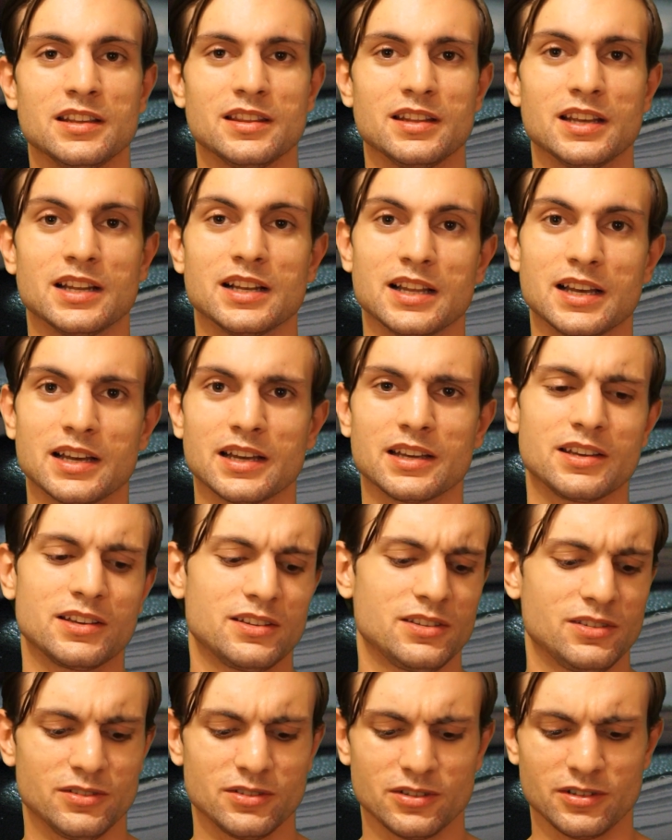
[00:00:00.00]
they're like,
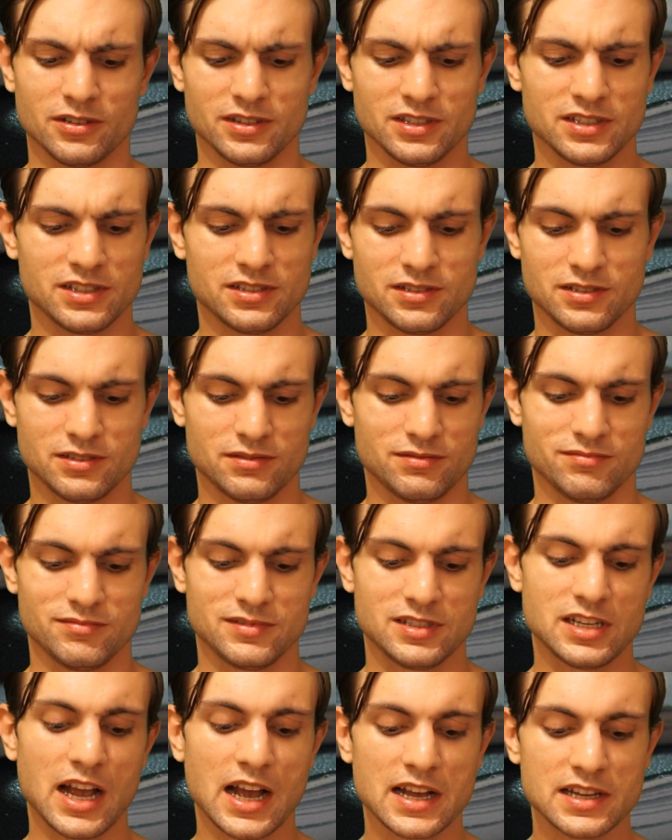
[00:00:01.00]
there's
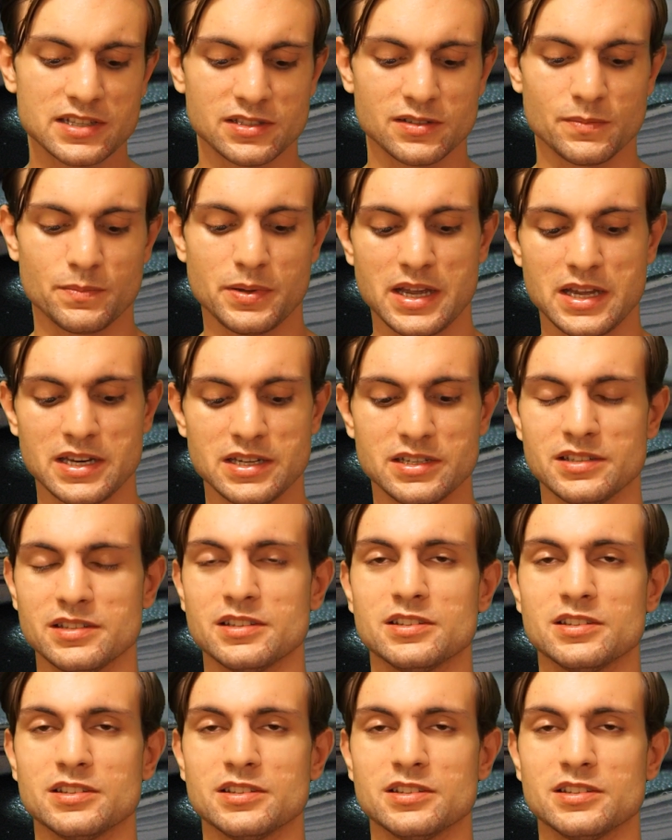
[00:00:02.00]
tons of pages.